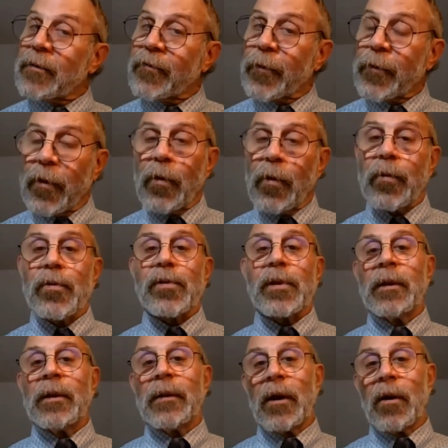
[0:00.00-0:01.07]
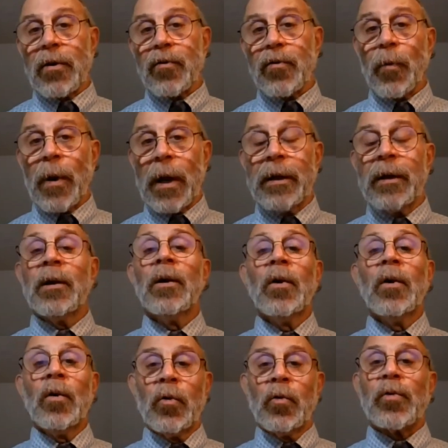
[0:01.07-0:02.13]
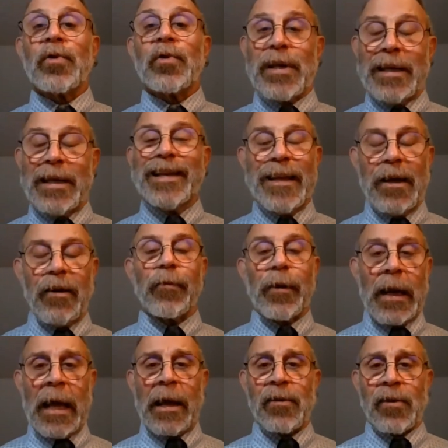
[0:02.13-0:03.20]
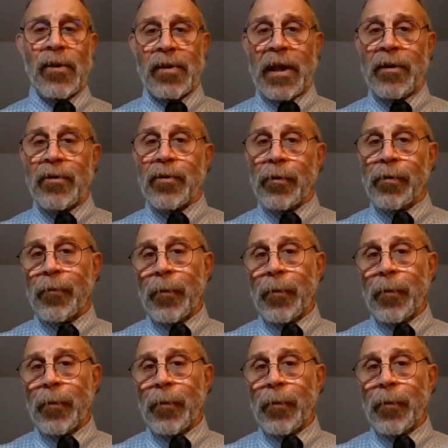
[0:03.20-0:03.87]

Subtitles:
for those in the arch right who see different existential